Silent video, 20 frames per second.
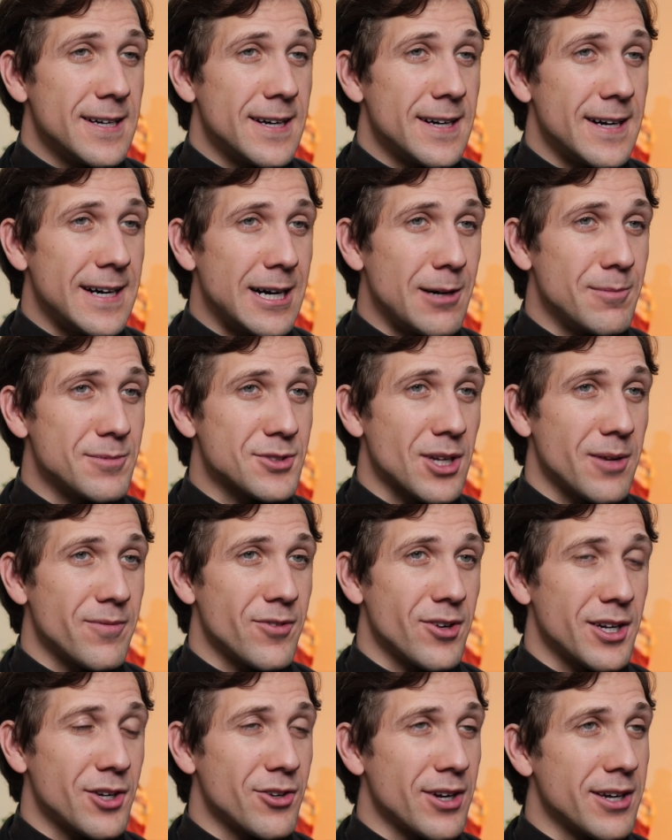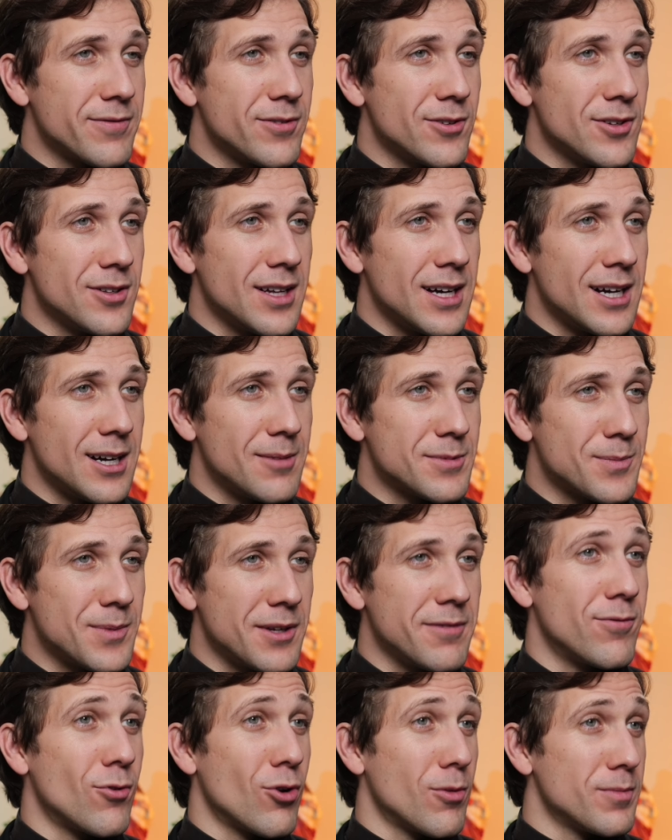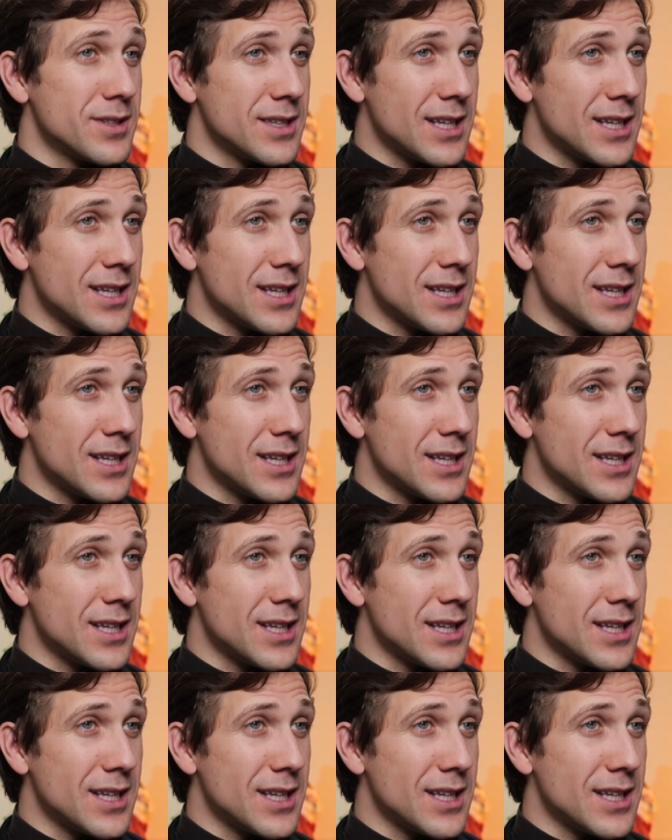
So I'm very grateful to be formed